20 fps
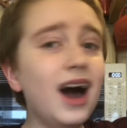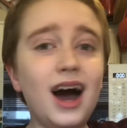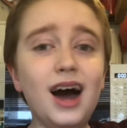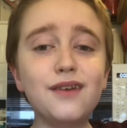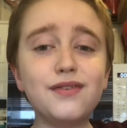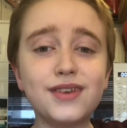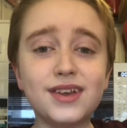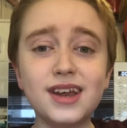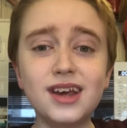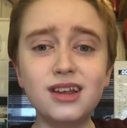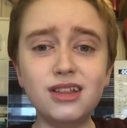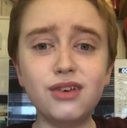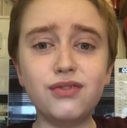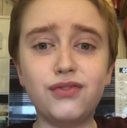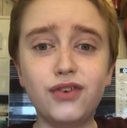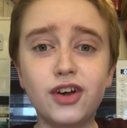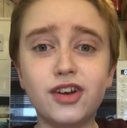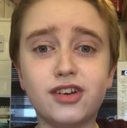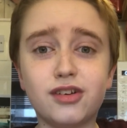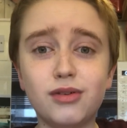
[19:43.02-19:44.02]
I've seen the
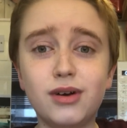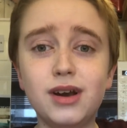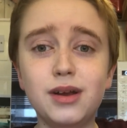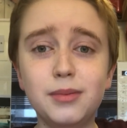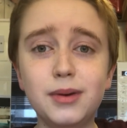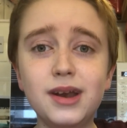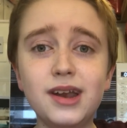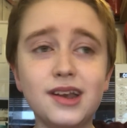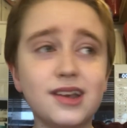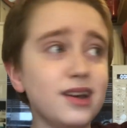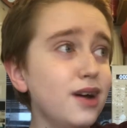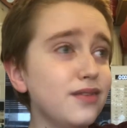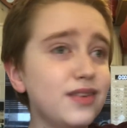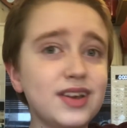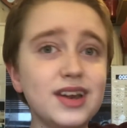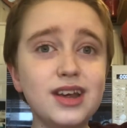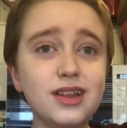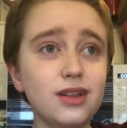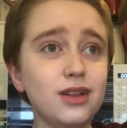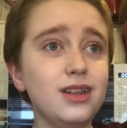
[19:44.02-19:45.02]
first 20 minutes. I've
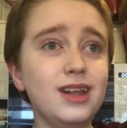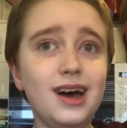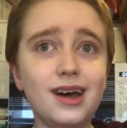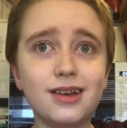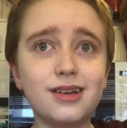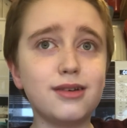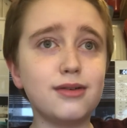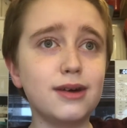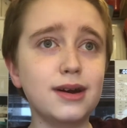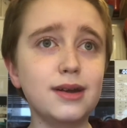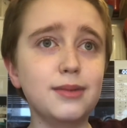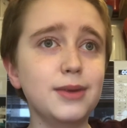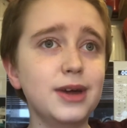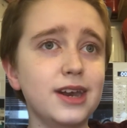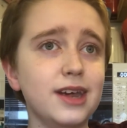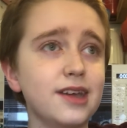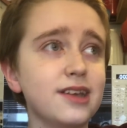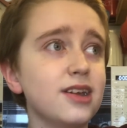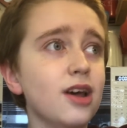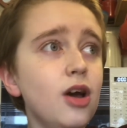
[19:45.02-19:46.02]
seen the last 20
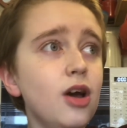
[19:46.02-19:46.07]
minutes.